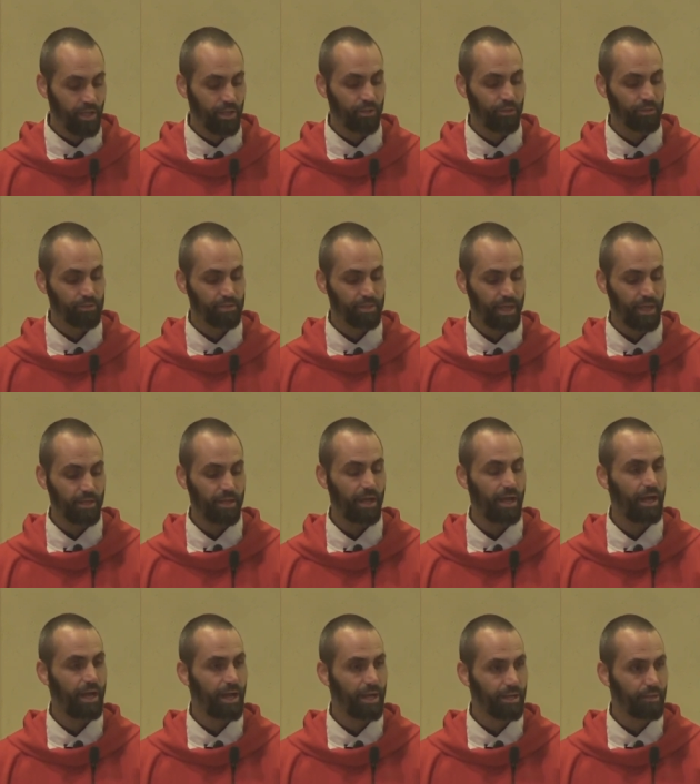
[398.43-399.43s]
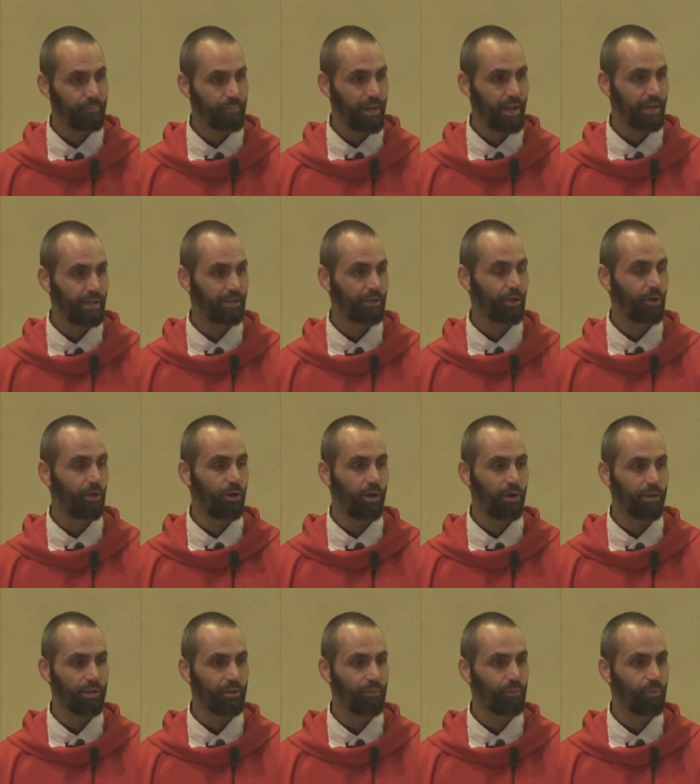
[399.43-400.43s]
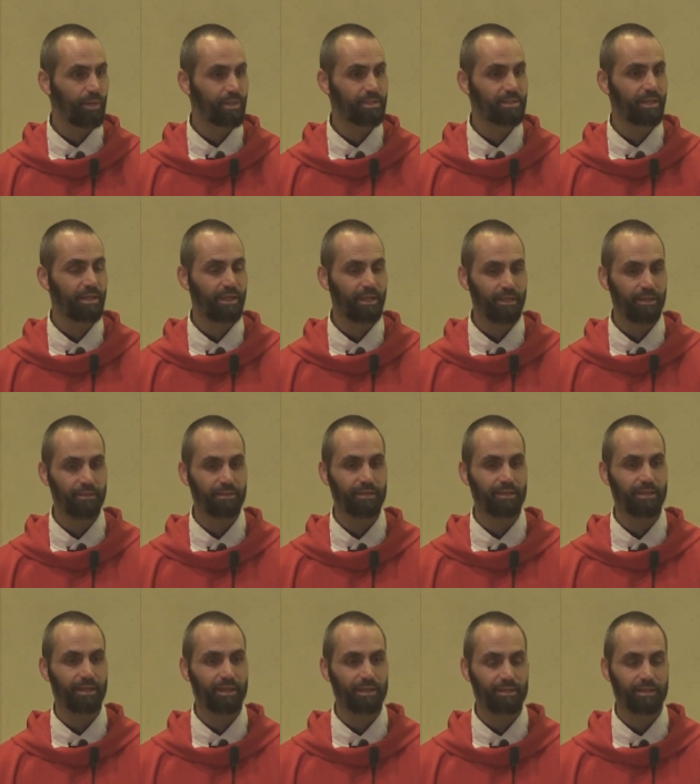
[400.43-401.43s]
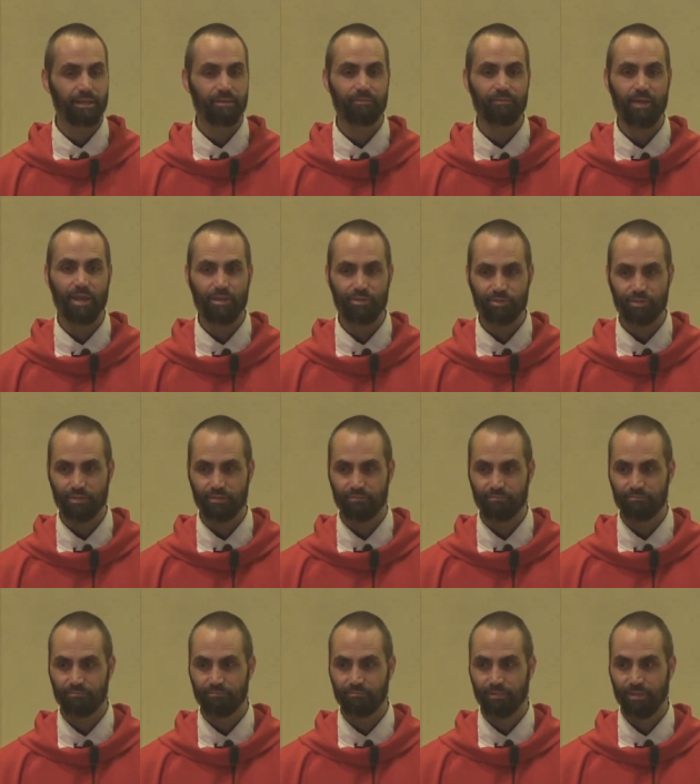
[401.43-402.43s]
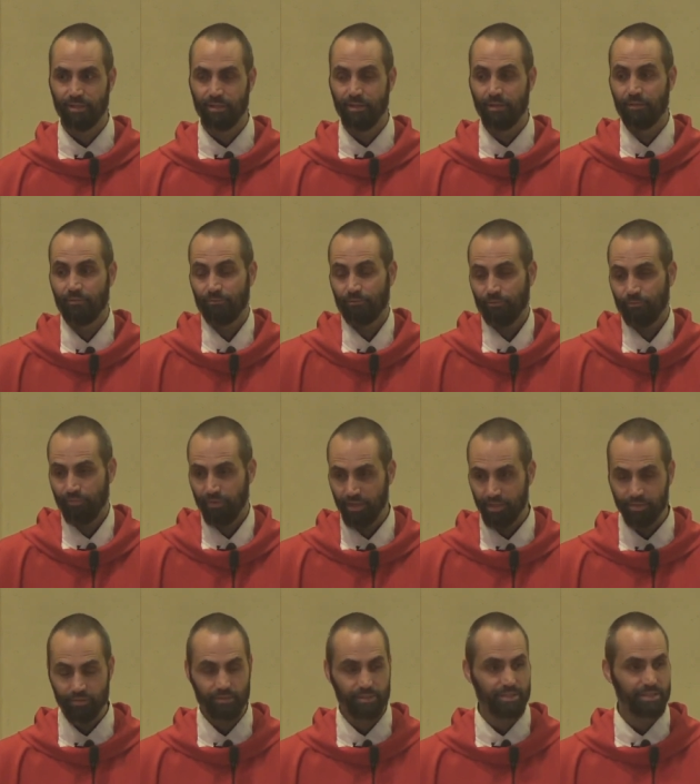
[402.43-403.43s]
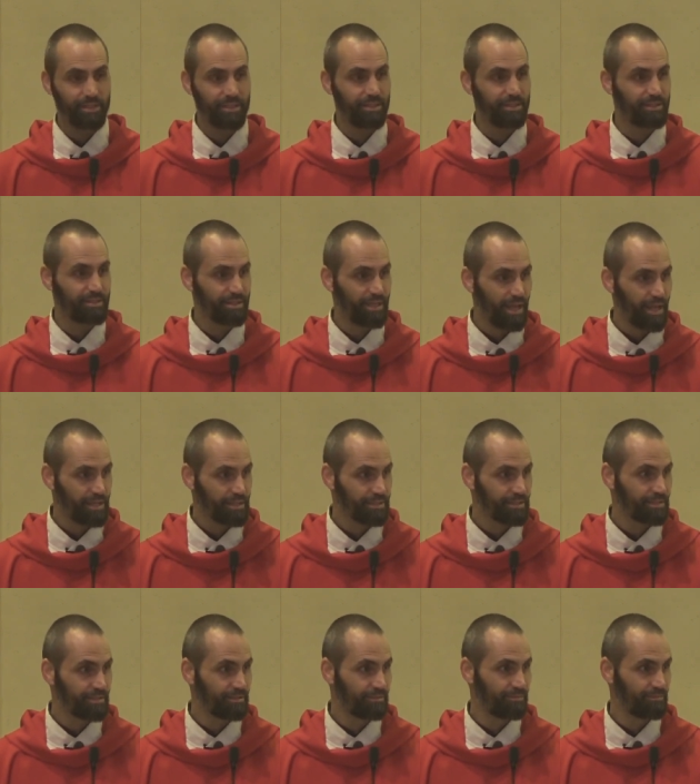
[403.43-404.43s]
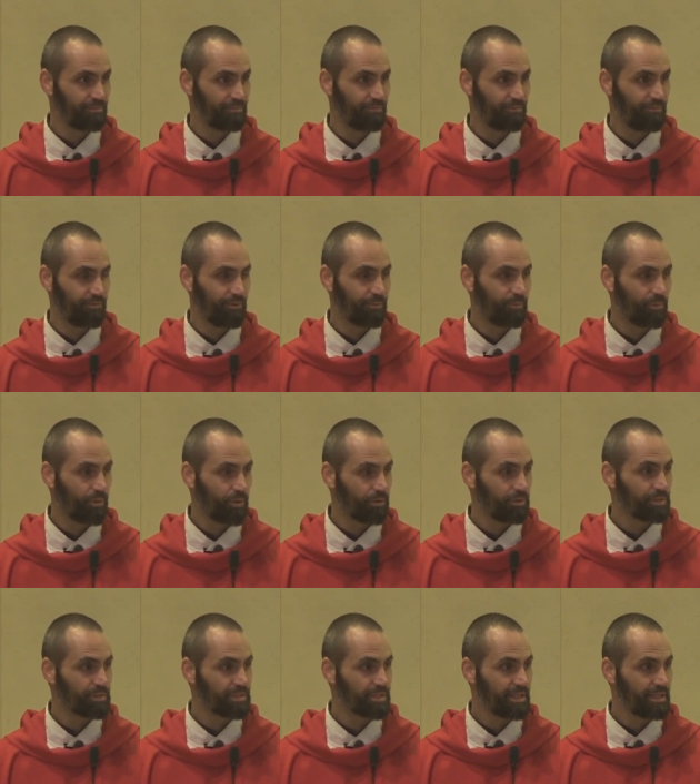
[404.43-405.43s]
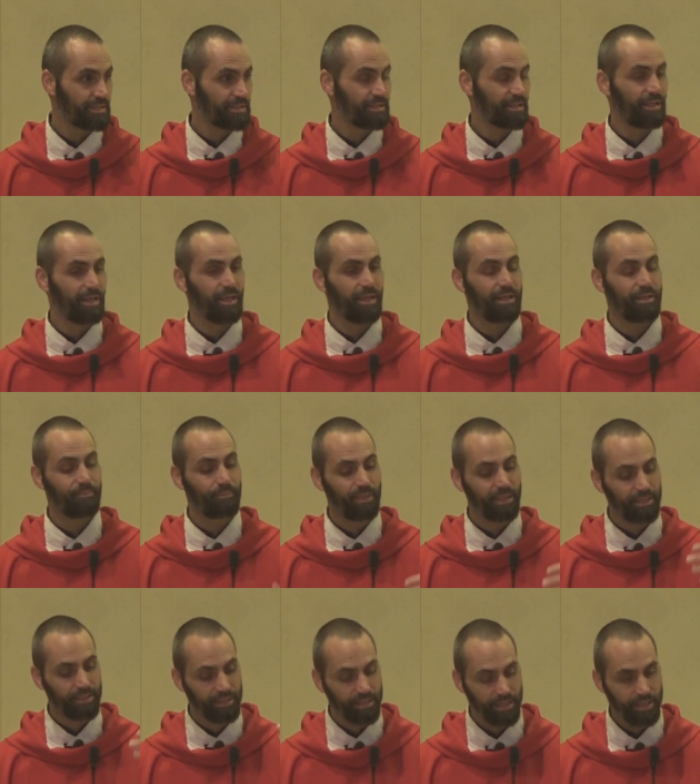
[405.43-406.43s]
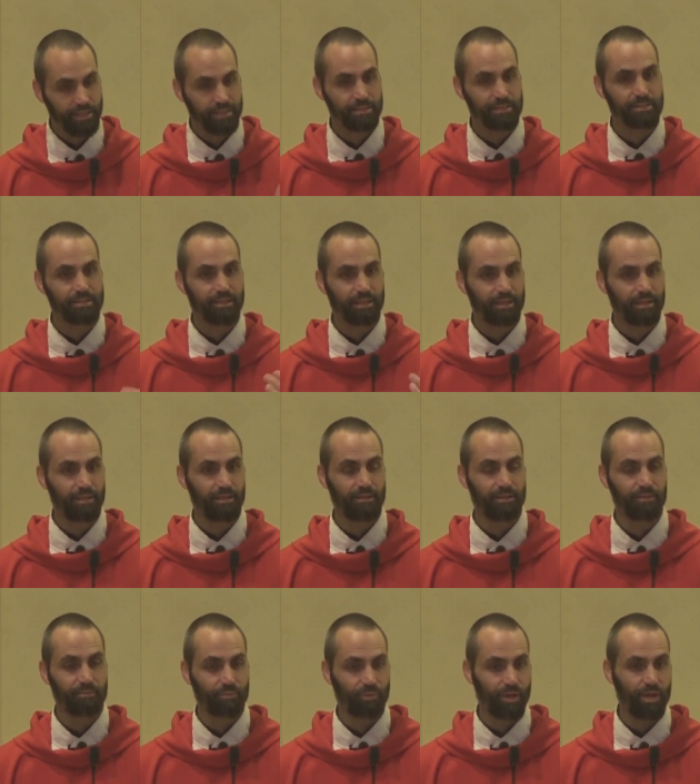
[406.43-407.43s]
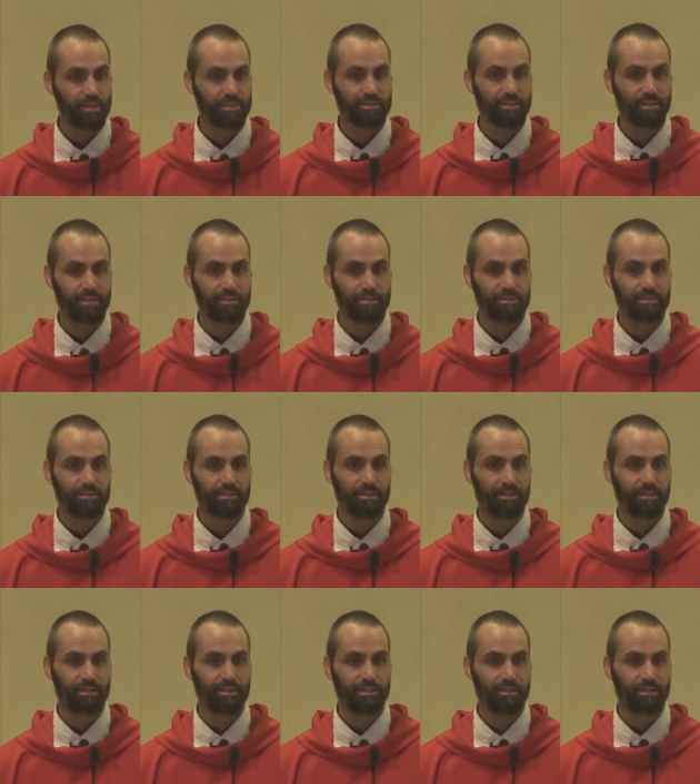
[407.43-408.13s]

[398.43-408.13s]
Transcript: There's not an automatic, all at once healing in confession. For venial sins, yes. For mortal sins, it begins the healing process.